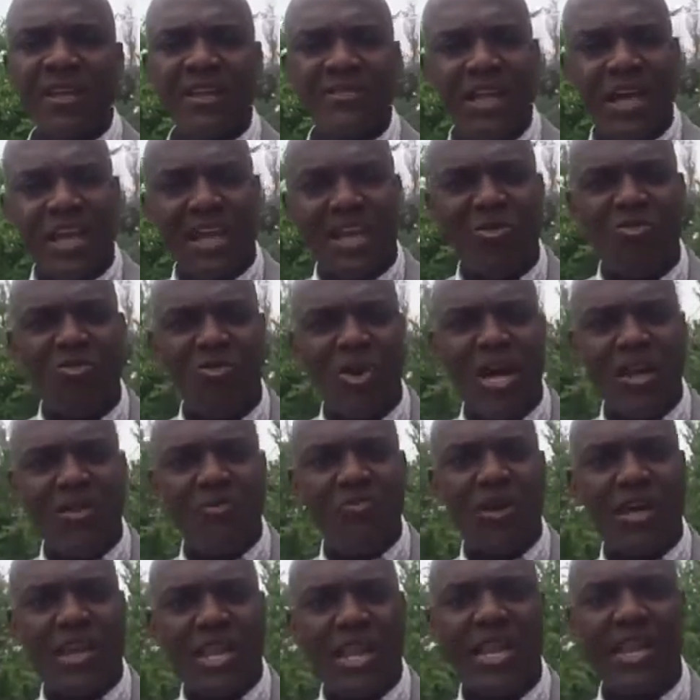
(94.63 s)
Now the word
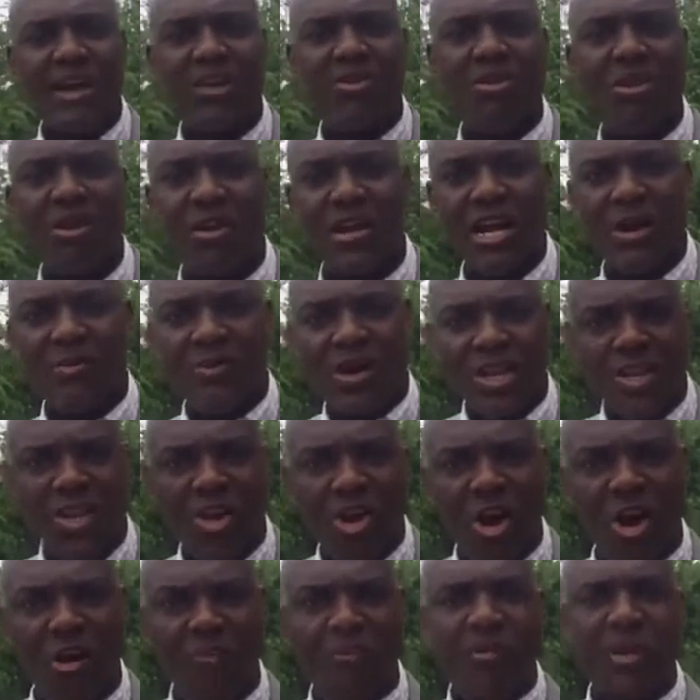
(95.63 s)
more than a conqueror, when you
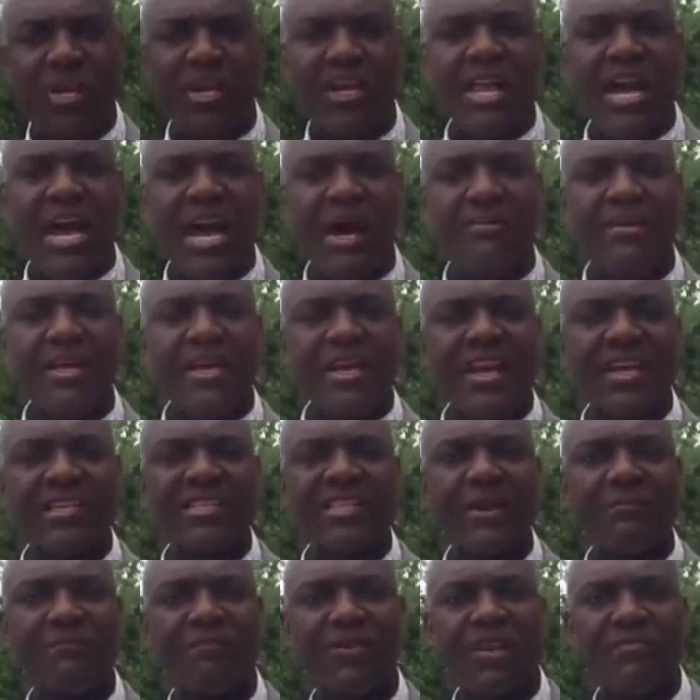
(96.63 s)
open it up, it
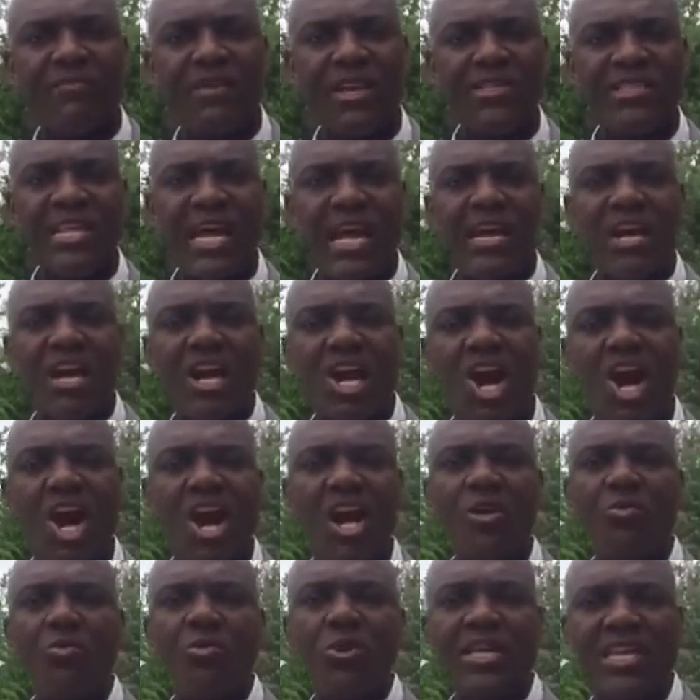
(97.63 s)
simply means that
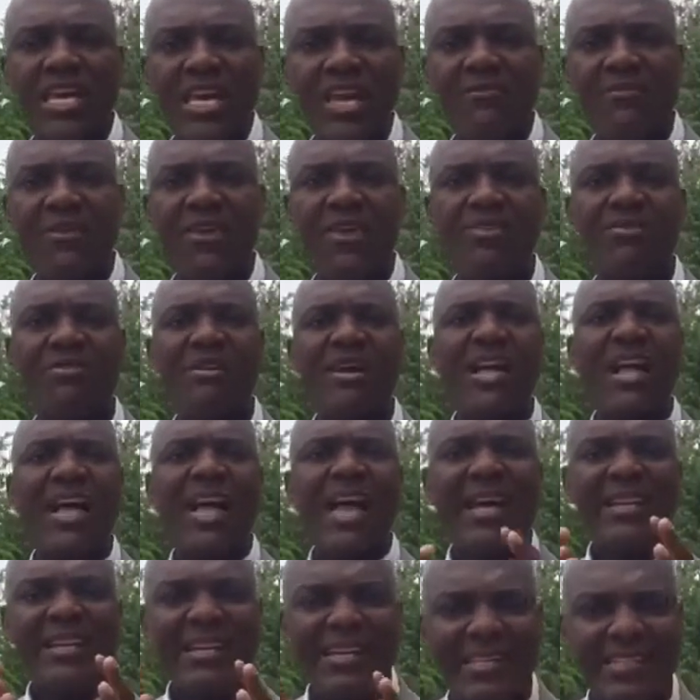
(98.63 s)
God will give you
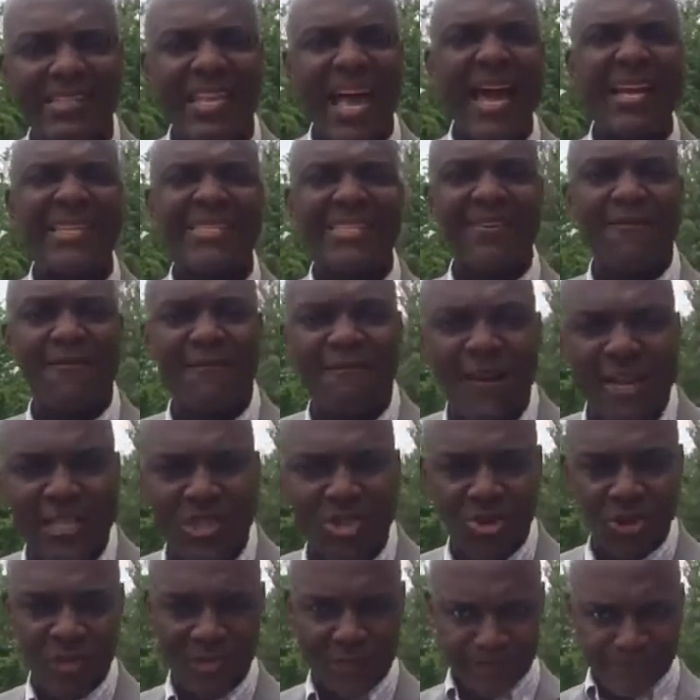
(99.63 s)
a decisive
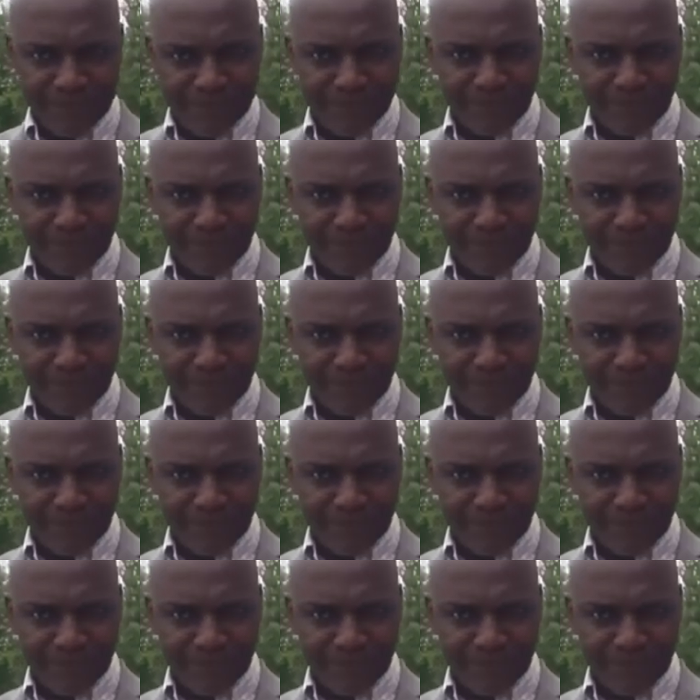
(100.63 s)
victory.